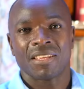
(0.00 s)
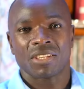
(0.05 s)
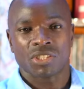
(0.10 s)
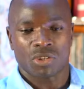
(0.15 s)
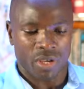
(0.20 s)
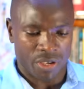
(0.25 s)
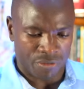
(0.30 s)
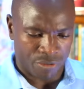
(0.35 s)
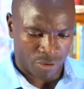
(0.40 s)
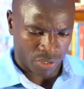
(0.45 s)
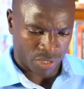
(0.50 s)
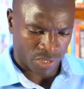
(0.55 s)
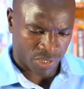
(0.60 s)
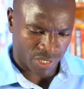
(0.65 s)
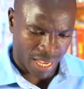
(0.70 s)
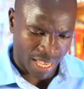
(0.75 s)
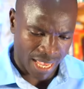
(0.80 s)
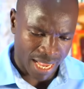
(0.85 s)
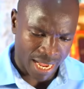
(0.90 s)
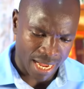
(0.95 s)
So if your
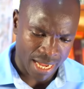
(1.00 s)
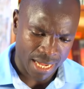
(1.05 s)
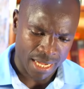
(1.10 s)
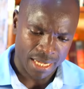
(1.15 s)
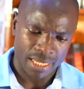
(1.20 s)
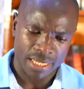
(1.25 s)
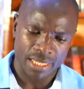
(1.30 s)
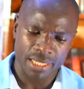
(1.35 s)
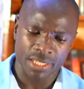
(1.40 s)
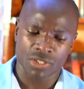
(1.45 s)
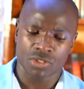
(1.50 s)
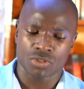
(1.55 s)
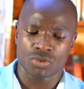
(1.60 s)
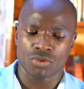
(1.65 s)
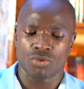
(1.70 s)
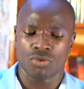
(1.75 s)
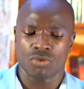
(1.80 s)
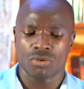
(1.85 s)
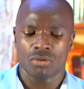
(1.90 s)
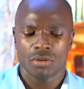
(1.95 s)
desire is
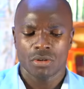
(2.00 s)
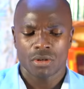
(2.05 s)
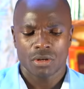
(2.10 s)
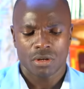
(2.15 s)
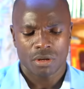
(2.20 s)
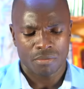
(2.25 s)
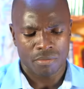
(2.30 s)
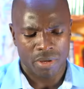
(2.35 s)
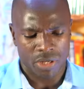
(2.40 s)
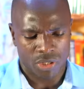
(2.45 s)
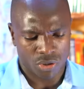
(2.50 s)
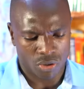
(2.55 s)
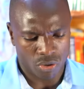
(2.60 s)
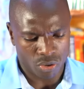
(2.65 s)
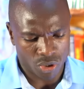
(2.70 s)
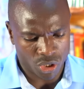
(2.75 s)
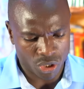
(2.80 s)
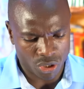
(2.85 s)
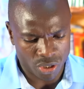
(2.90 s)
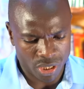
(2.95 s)
to be a
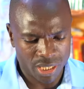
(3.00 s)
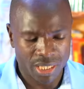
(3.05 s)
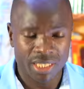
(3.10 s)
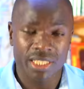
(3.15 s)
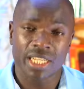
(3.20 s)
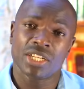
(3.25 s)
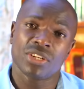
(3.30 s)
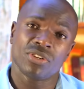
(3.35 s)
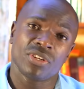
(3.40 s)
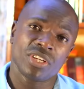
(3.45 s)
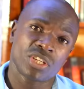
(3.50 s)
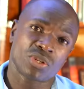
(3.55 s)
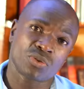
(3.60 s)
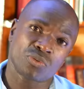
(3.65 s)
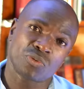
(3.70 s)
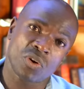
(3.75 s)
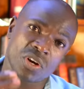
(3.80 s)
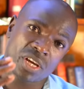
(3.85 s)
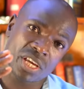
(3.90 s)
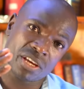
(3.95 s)
solution, then you need to
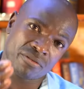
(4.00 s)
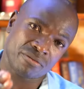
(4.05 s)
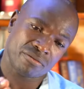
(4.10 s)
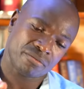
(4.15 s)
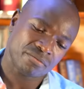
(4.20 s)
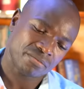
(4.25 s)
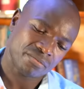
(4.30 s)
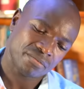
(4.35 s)
forgive.